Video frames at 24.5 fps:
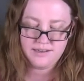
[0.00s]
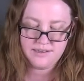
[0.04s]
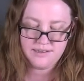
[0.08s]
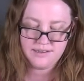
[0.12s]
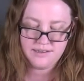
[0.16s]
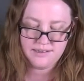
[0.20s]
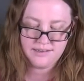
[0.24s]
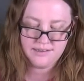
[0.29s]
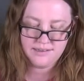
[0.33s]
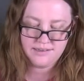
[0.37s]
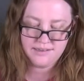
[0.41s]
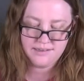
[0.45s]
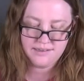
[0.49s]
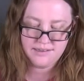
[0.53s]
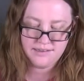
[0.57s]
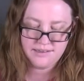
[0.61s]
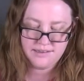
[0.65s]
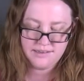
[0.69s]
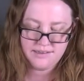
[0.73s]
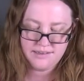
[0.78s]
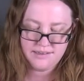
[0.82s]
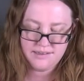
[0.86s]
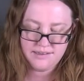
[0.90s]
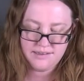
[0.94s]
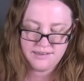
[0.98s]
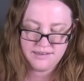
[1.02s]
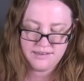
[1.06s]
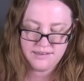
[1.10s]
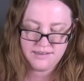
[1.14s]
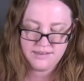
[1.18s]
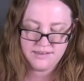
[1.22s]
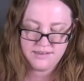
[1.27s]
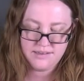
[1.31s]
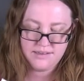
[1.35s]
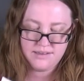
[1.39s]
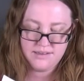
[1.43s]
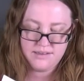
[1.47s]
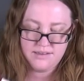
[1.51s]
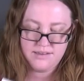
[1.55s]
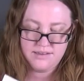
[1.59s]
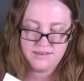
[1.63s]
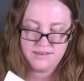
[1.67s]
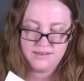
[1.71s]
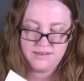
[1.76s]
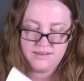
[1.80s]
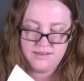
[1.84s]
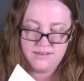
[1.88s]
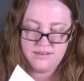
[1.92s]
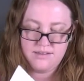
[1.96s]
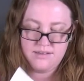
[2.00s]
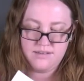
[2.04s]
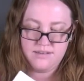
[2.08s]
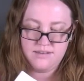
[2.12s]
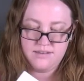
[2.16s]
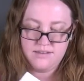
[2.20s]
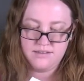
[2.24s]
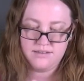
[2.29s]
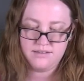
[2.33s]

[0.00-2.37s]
(no one is talking)